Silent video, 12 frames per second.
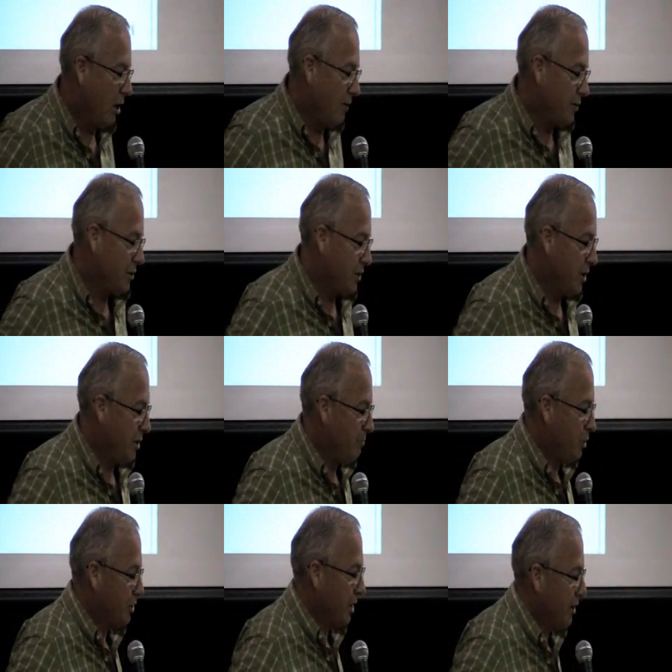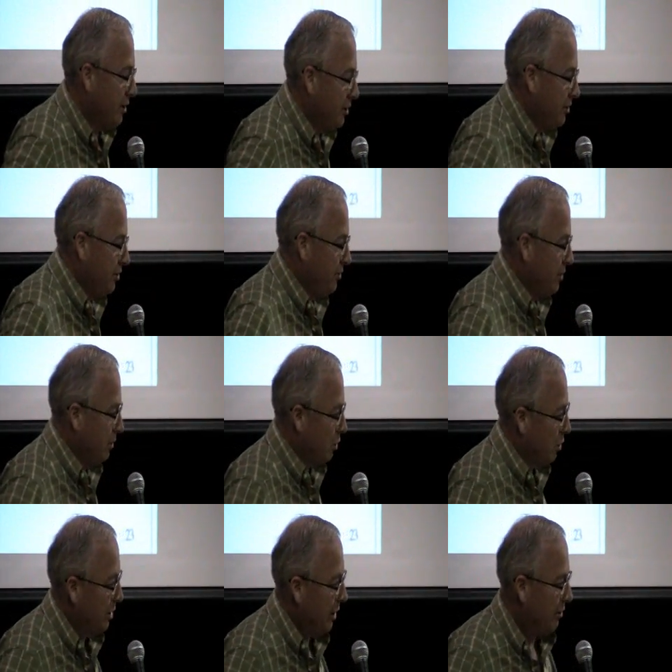Magna Havis, she presented
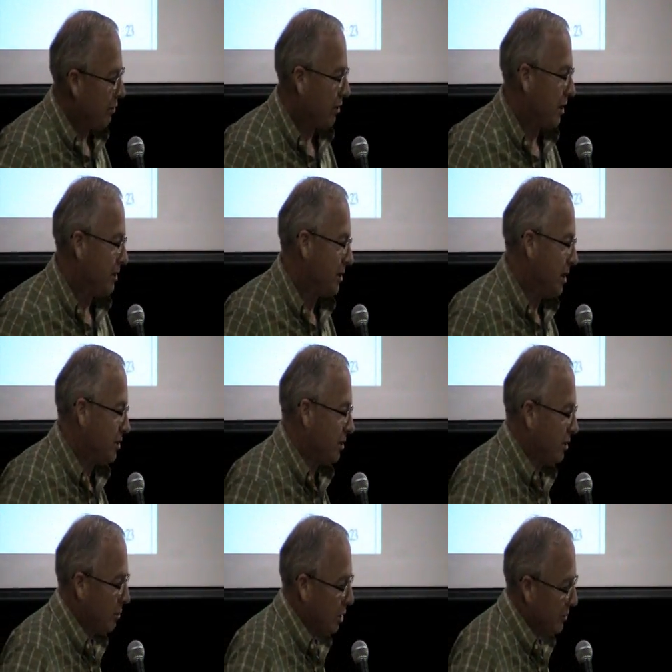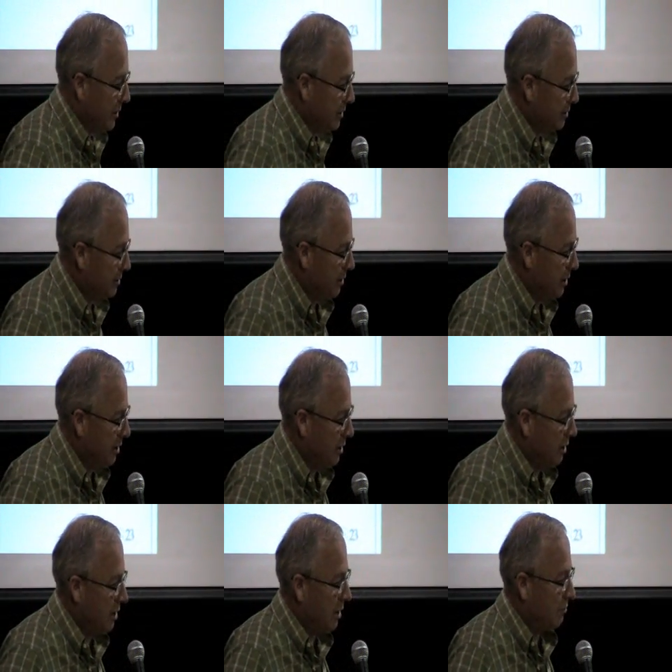to the World Health Organization about
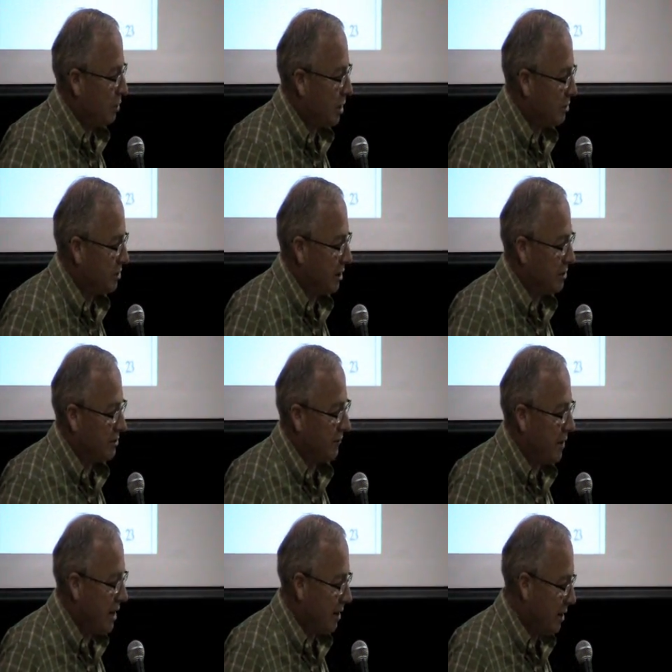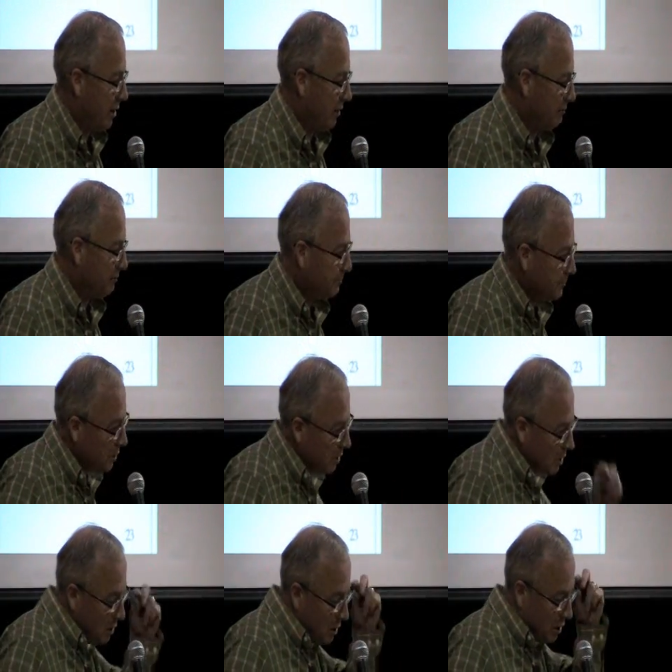this in Prague, Czechoslovakia
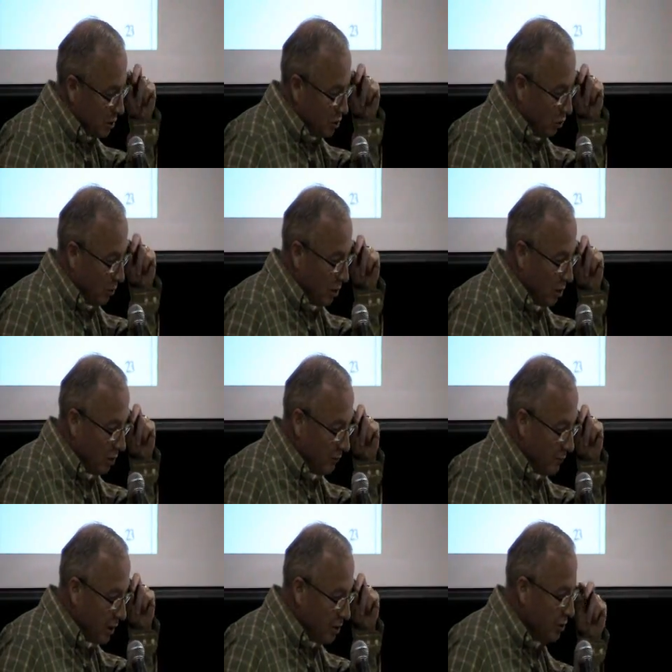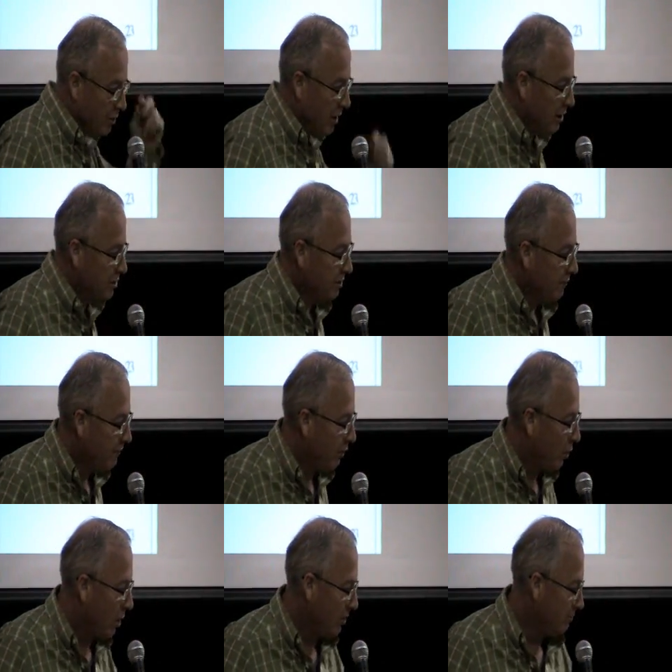in October of
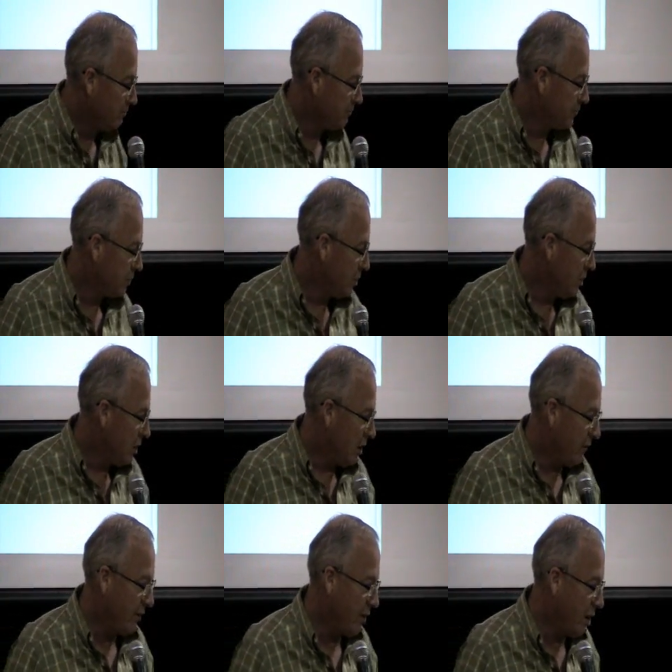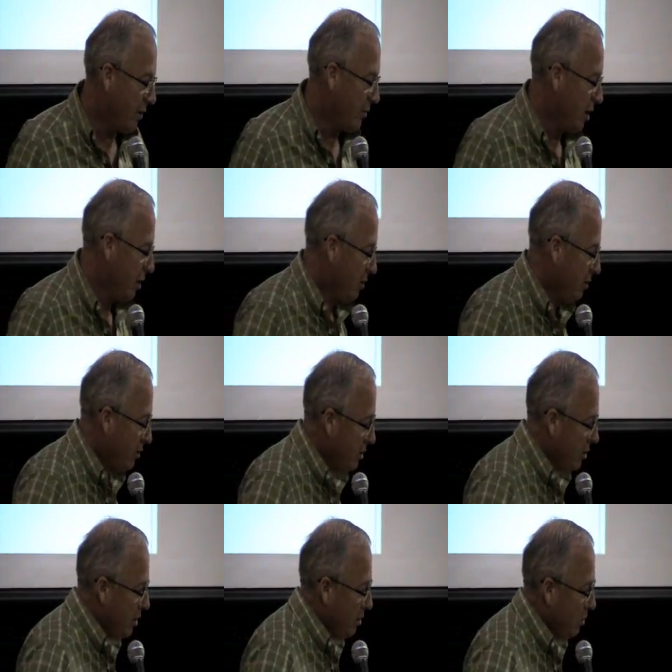2004, a
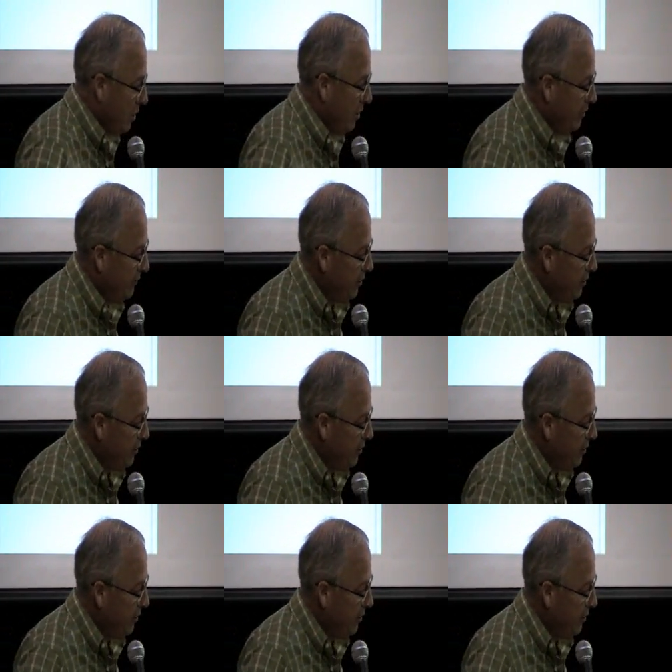phenomena where